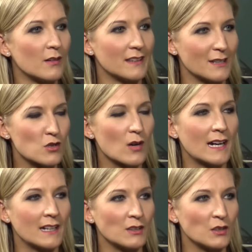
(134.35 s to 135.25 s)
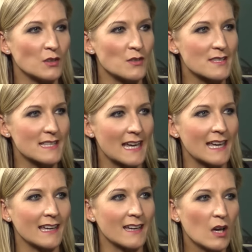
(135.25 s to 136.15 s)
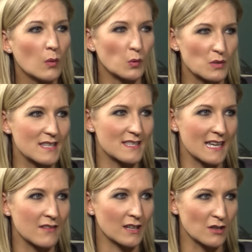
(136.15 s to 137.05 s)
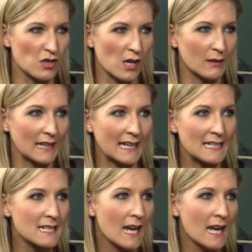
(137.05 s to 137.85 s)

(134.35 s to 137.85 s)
then try and use a water-saving shower head.